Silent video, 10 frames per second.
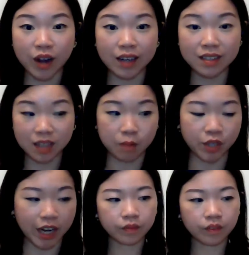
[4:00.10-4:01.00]

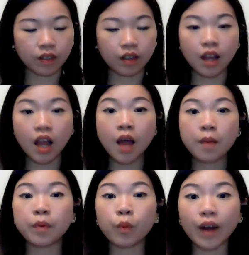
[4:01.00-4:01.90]
subjects.
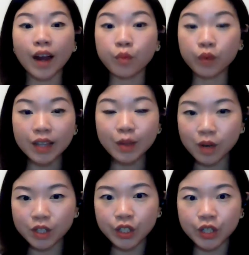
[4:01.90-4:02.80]
But what I really
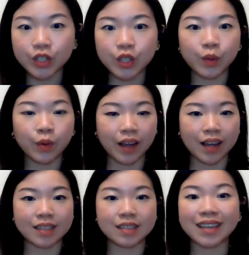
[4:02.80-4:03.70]
want you to do
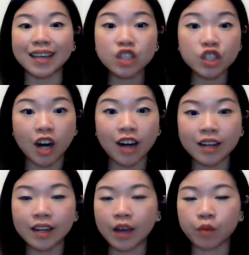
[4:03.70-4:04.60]
is get started,
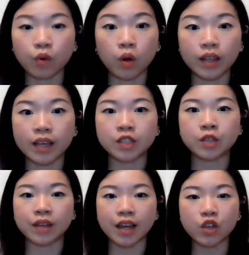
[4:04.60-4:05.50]
get rolling, so
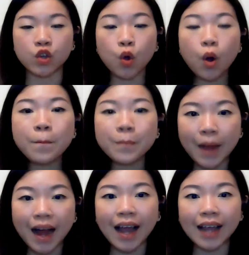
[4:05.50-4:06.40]
that your
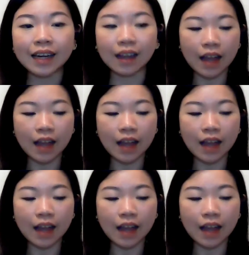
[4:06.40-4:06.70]
mind